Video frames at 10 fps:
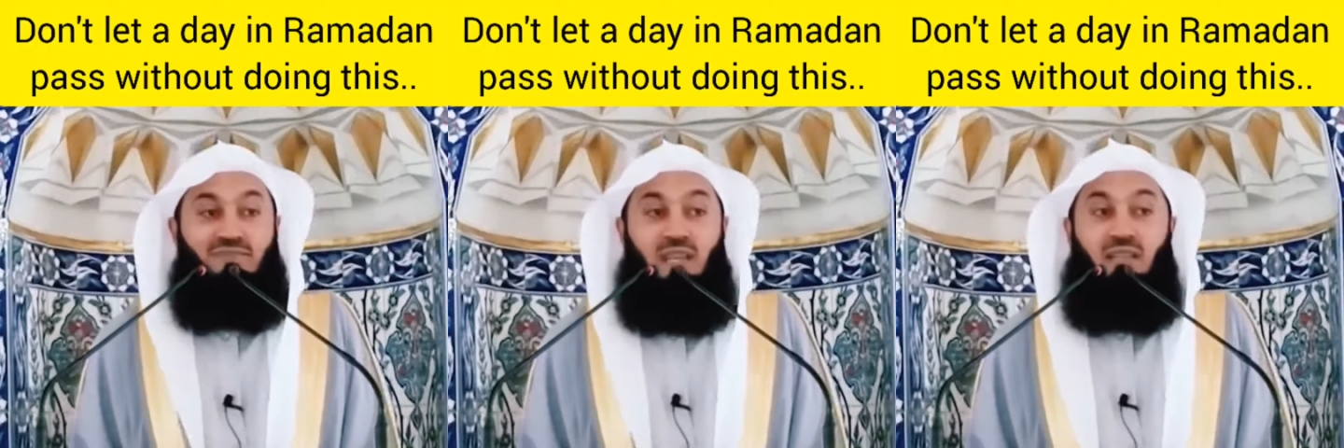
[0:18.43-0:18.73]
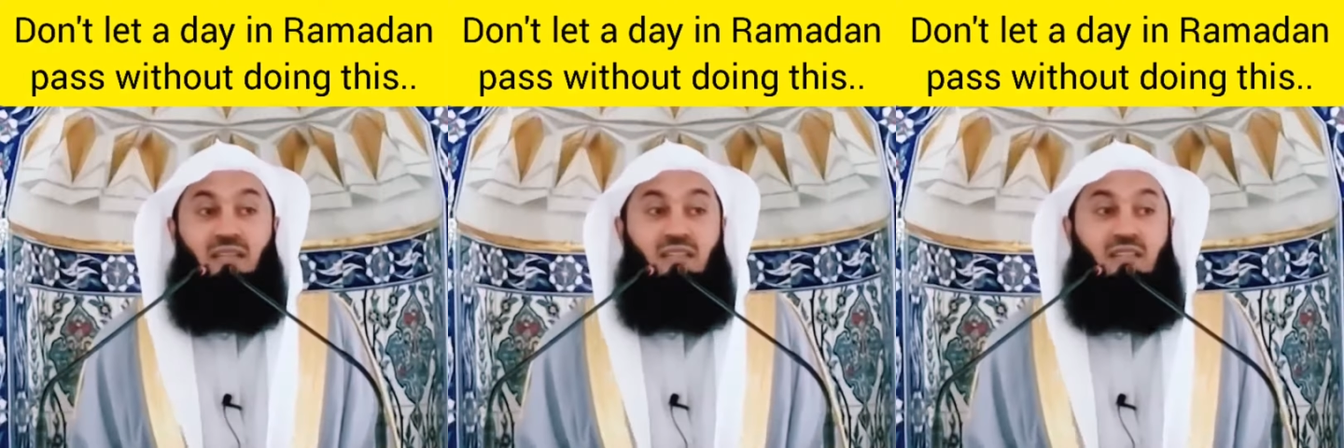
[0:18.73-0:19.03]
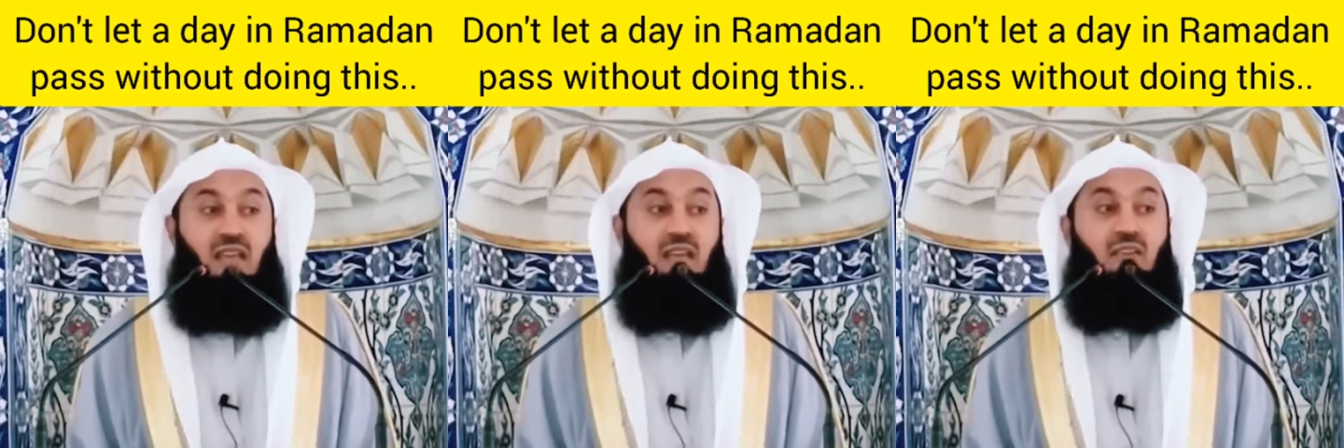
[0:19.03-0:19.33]
He didn't
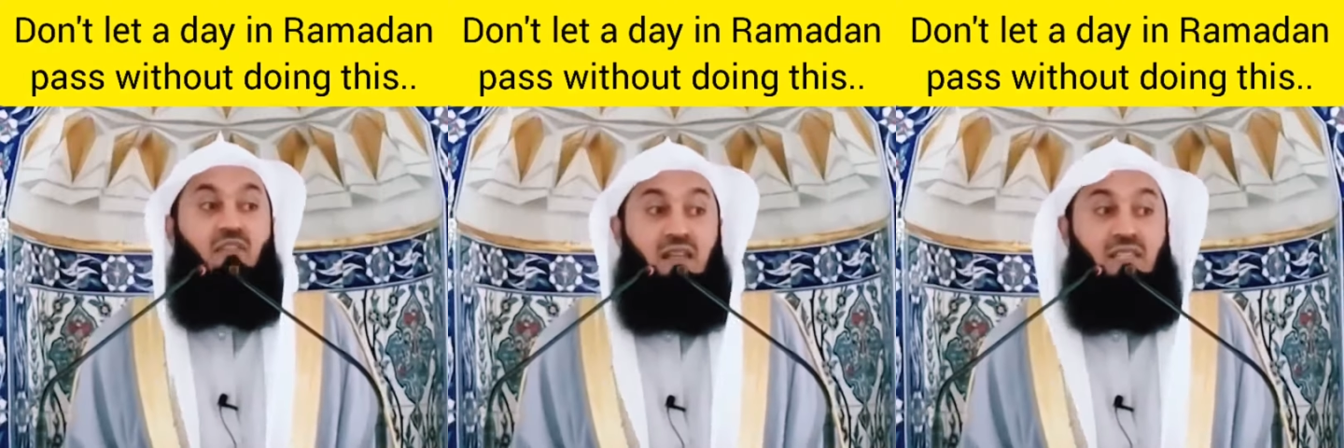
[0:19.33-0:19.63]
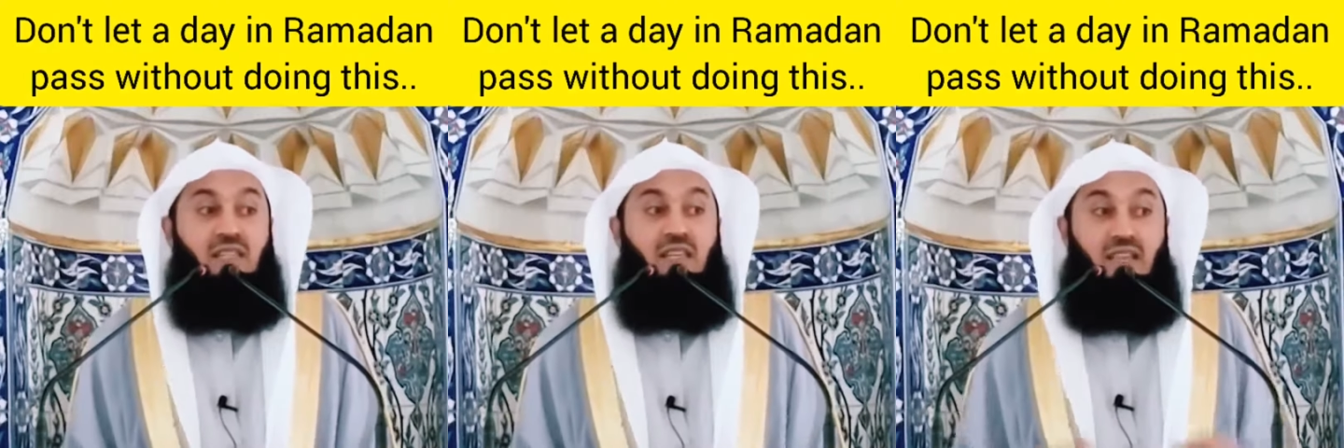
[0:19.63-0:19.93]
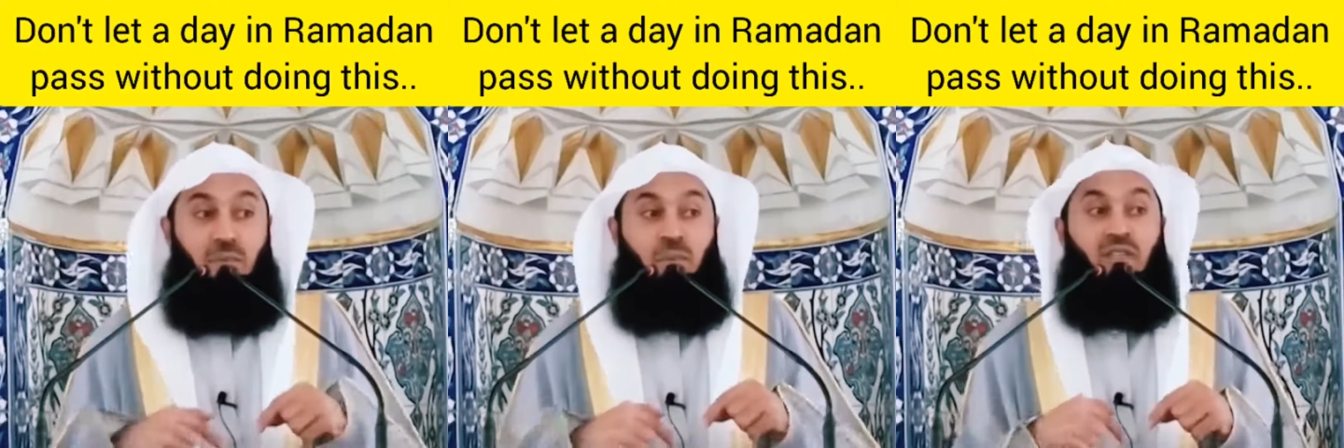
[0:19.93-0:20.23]
say fasting in
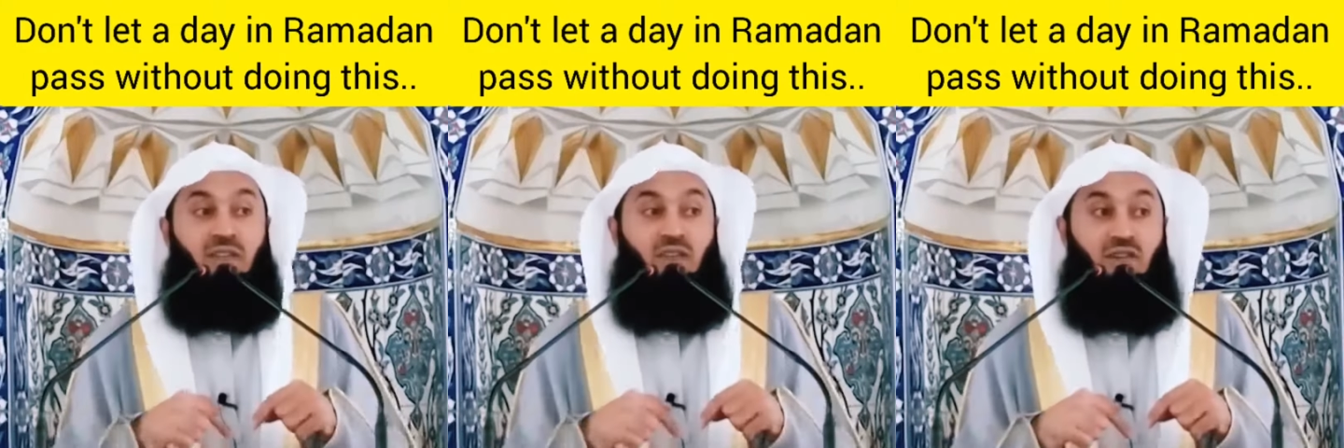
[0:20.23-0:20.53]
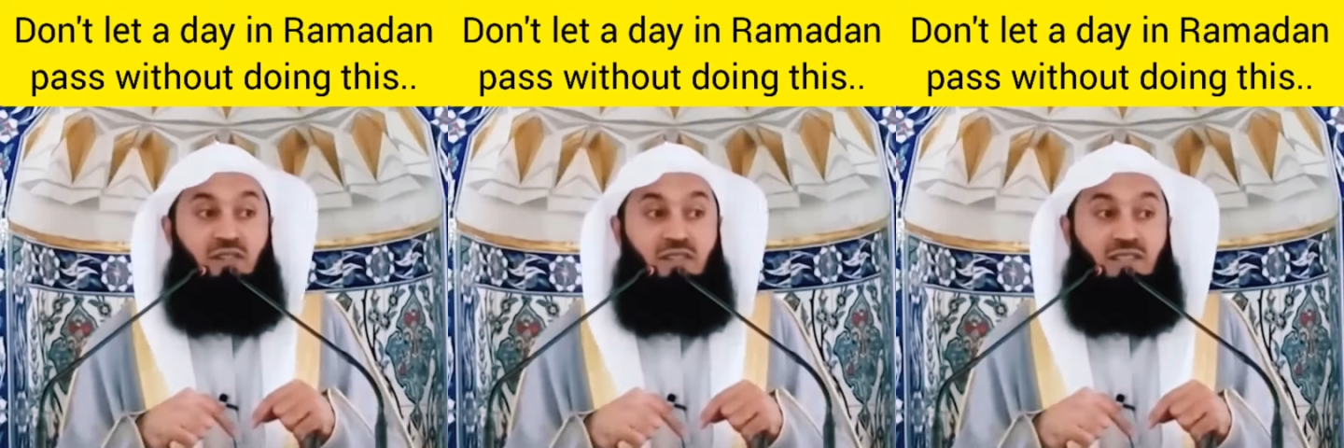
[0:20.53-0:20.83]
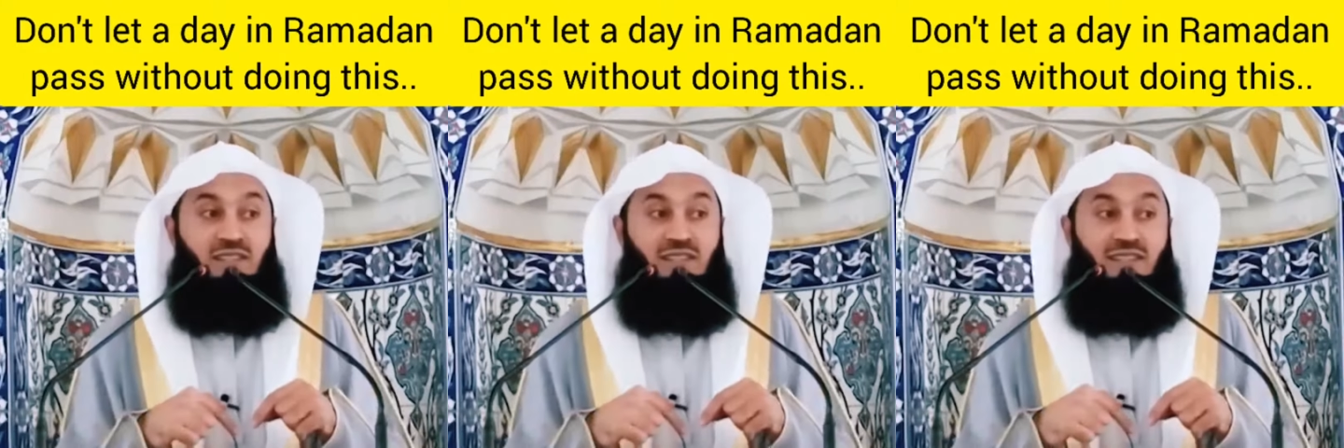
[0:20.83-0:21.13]
that particular
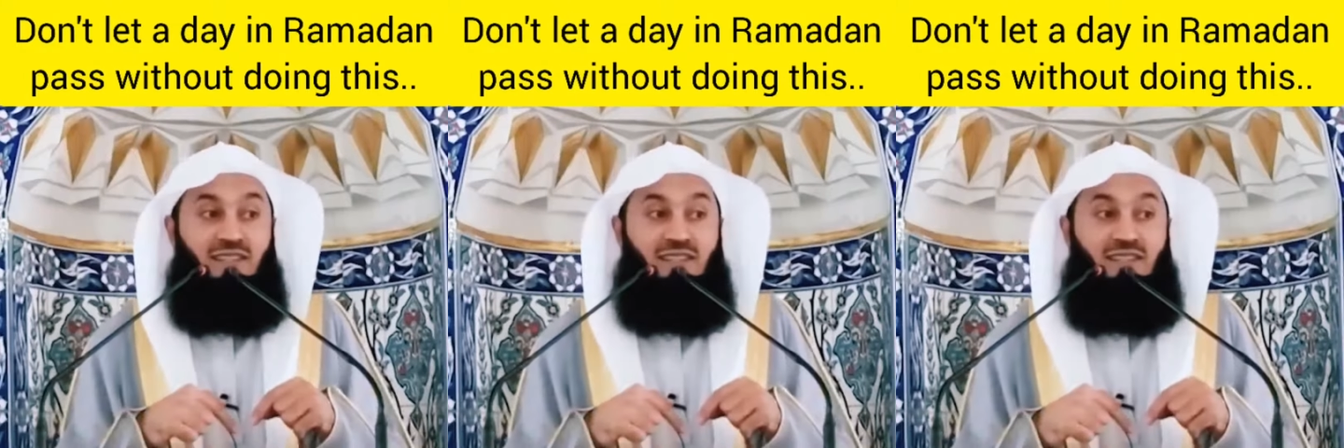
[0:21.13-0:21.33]
verse,